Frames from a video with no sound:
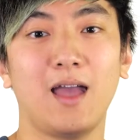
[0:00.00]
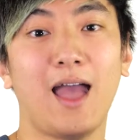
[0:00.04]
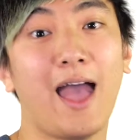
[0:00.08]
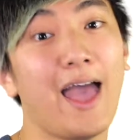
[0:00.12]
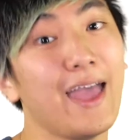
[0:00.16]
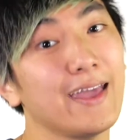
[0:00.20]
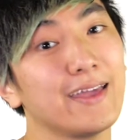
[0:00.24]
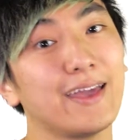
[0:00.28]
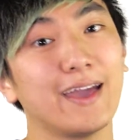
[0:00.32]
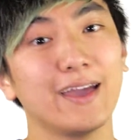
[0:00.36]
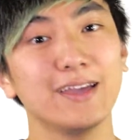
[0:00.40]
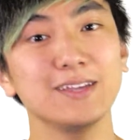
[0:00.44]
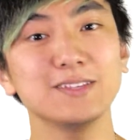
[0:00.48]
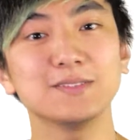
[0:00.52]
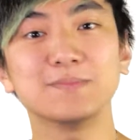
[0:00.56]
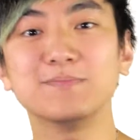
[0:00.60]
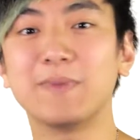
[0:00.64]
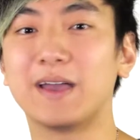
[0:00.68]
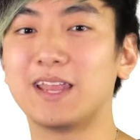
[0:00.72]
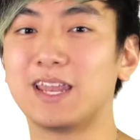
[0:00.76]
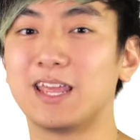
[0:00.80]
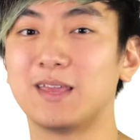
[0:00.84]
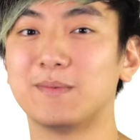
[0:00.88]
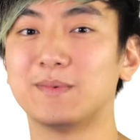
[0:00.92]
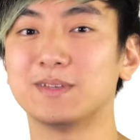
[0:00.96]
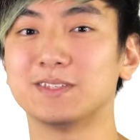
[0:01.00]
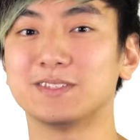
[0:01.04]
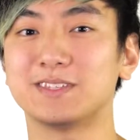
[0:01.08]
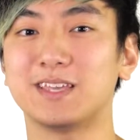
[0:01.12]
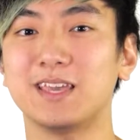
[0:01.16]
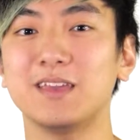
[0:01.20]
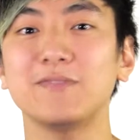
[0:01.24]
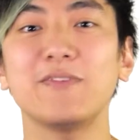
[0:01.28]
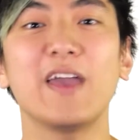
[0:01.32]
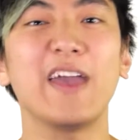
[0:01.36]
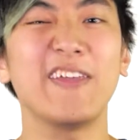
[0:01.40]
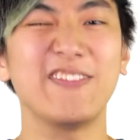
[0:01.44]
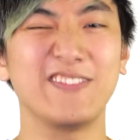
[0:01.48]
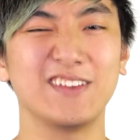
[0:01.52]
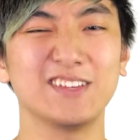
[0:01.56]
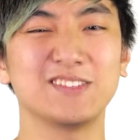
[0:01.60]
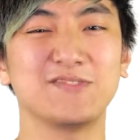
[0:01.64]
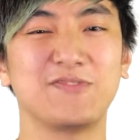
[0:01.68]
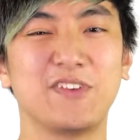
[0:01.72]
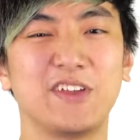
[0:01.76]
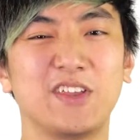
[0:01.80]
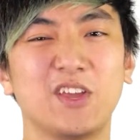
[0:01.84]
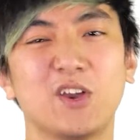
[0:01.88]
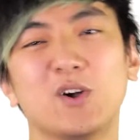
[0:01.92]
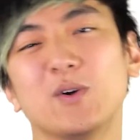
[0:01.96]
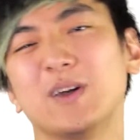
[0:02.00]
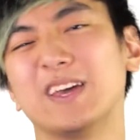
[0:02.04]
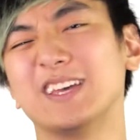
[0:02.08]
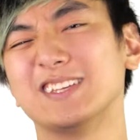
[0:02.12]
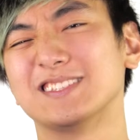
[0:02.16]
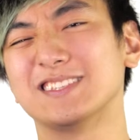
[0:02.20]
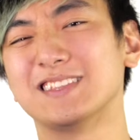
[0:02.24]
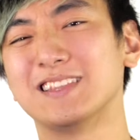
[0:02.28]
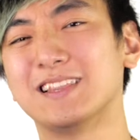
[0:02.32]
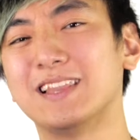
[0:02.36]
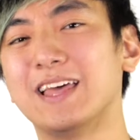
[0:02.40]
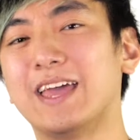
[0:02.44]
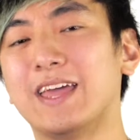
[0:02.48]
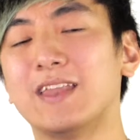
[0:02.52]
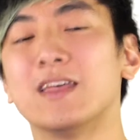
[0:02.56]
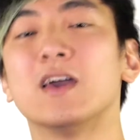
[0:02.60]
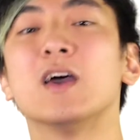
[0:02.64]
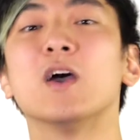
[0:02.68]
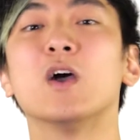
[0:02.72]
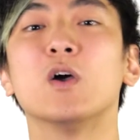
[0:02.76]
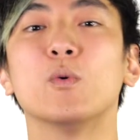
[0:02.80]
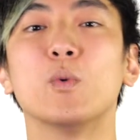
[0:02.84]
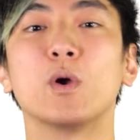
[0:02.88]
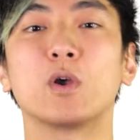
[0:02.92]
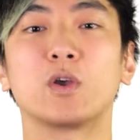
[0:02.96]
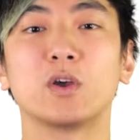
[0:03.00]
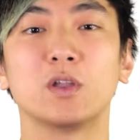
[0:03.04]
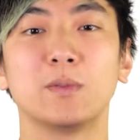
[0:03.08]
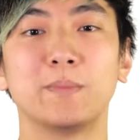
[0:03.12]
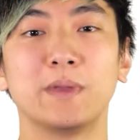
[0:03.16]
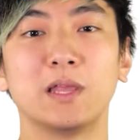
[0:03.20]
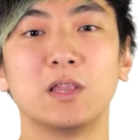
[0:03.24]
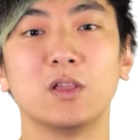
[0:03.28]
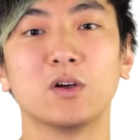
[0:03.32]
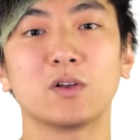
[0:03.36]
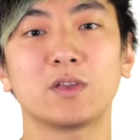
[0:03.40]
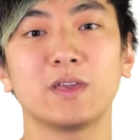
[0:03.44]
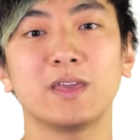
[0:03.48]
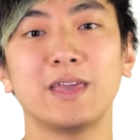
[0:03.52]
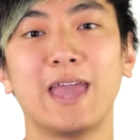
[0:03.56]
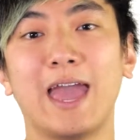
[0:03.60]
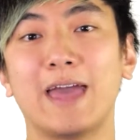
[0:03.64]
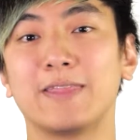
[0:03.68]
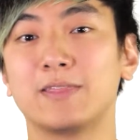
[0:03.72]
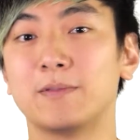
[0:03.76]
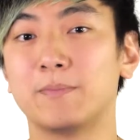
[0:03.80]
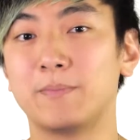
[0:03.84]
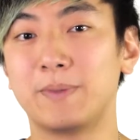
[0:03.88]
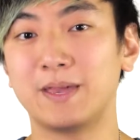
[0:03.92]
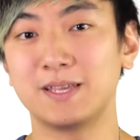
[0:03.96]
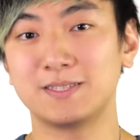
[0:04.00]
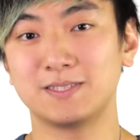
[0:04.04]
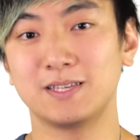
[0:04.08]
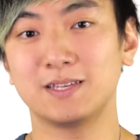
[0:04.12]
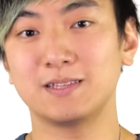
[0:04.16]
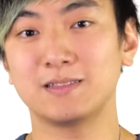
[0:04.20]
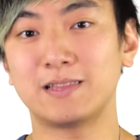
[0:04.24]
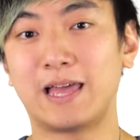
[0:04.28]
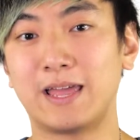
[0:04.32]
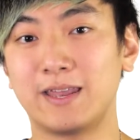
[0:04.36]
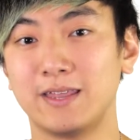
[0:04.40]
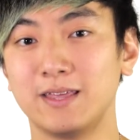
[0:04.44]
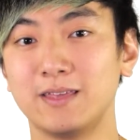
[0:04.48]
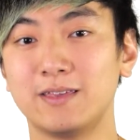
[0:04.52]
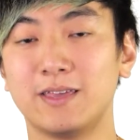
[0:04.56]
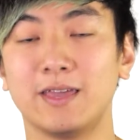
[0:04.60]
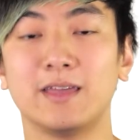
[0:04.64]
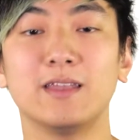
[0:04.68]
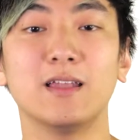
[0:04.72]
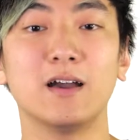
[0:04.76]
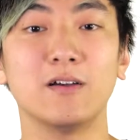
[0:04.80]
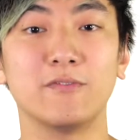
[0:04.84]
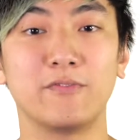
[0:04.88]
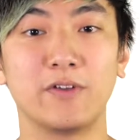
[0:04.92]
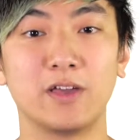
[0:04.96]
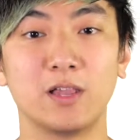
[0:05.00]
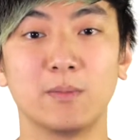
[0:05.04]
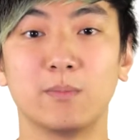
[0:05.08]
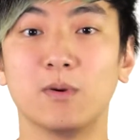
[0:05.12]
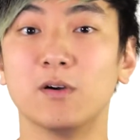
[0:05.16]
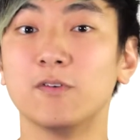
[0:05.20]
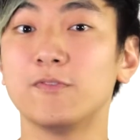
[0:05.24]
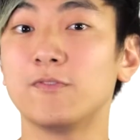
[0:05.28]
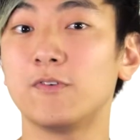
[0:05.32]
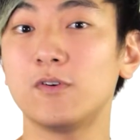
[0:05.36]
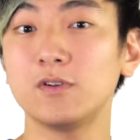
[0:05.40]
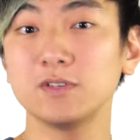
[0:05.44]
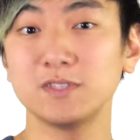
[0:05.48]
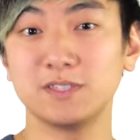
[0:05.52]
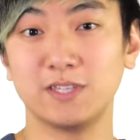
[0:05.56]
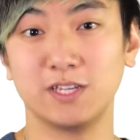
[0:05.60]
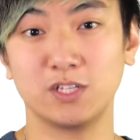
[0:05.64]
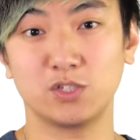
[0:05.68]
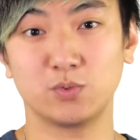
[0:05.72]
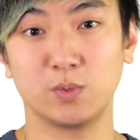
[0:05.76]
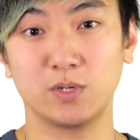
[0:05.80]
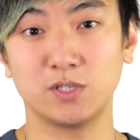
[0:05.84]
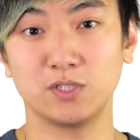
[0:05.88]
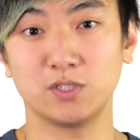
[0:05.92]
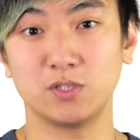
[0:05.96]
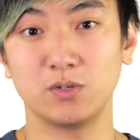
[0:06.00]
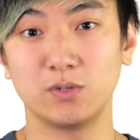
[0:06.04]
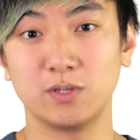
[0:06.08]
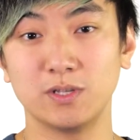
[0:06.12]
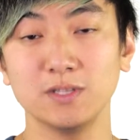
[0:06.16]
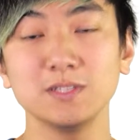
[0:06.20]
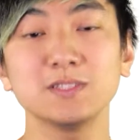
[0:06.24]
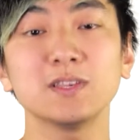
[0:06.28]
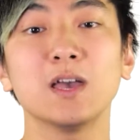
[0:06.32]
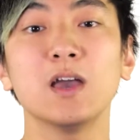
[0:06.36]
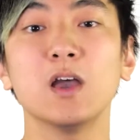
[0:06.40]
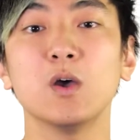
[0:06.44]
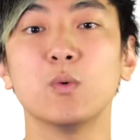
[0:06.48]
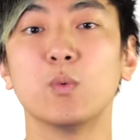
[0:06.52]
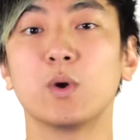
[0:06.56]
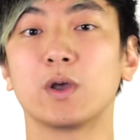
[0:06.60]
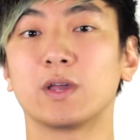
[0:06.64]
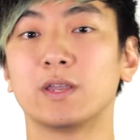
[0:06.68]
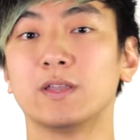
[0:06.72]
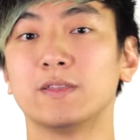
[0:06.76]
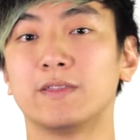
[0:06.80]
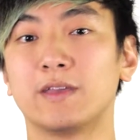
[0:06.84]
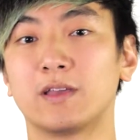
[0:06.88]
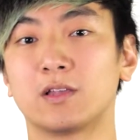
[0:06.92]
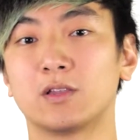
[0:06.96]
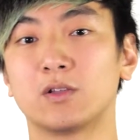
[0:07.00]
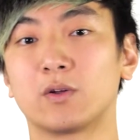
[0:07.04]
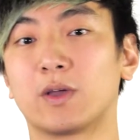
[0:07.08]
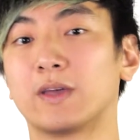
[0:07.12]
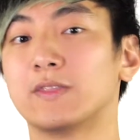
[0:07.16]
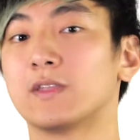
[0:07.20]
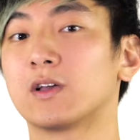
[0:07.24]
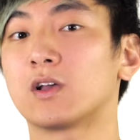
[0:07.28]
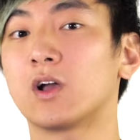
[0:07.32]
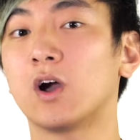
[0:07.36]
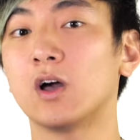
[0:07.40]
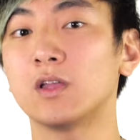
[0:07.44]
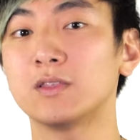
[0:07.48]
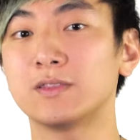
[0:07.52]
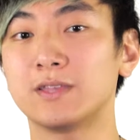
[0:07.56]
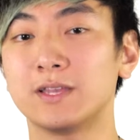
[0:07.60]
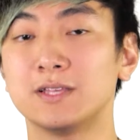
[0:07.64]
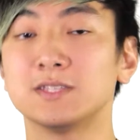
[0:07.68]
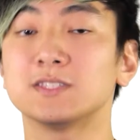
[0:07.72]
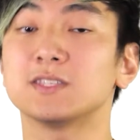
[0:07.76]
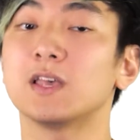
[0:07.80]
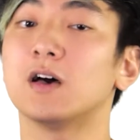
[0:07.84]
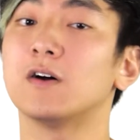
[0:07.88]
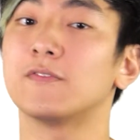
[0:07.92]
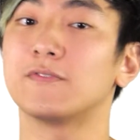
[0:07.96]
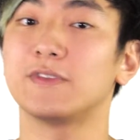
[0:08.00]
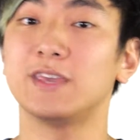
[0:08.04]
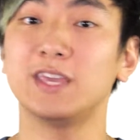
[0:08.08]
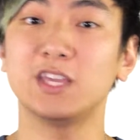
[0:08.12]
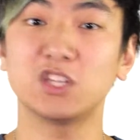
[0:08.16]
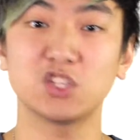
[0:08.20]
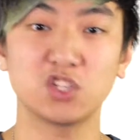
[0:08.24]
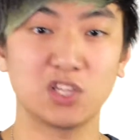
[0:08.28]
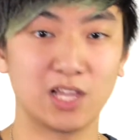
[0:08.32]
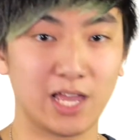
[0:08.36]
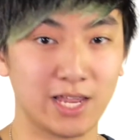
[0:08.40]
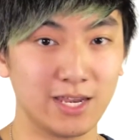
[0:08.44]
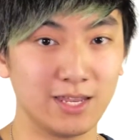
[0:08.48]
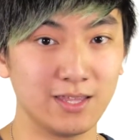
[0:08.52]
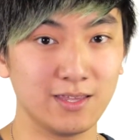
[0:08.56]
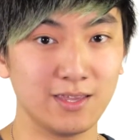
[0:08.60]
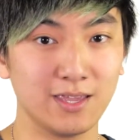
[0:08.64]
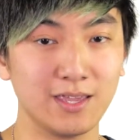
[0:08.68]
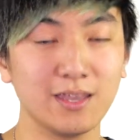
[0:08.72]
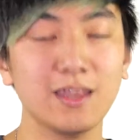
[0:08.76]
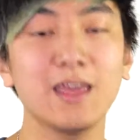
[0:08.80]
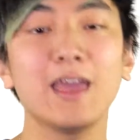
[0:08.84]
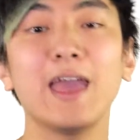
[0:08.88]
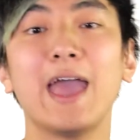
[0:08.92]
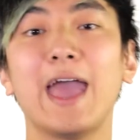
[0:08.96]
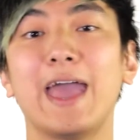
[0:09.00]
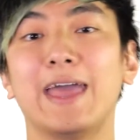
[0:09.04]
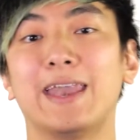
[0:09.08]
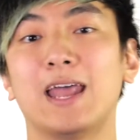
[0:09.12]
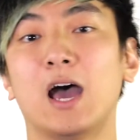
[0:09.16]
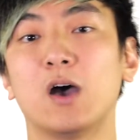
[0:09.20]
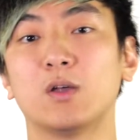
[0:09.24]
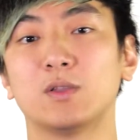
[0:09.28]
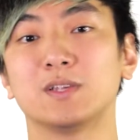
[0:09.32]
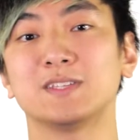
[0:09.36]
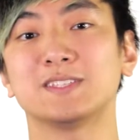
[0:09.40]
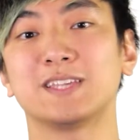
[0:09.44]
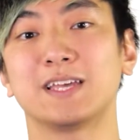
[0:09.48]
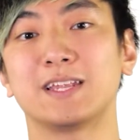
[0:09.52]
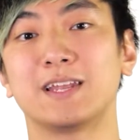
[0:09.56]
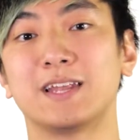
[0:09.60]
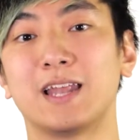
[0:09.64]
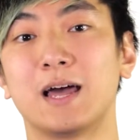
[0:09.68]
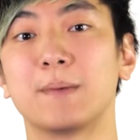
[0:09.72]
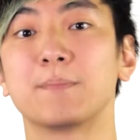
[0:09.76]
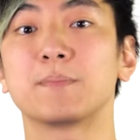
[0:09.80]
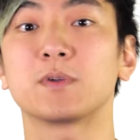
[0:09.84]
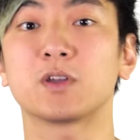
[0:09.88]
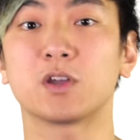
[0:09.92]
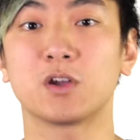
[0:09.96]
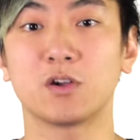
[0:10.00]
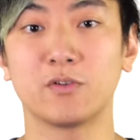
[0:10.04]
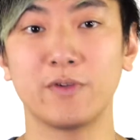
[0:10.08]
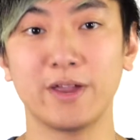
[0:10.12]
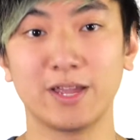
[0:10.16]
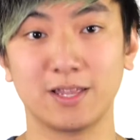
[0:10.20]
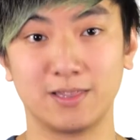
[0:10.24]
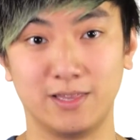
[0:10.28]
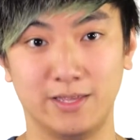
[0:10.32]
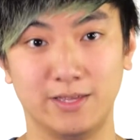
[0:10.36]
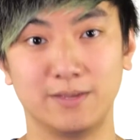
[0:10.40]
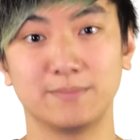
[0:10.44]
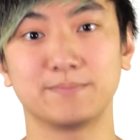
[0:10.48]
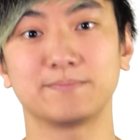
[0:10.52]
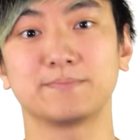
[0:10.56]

Hi guys, my name is Zave and this video is lit. We're going to be looking at the basic lighting kit available for Stage 1 students. We're going to take a look at the contents of each lighting kit and how to set it up correctly.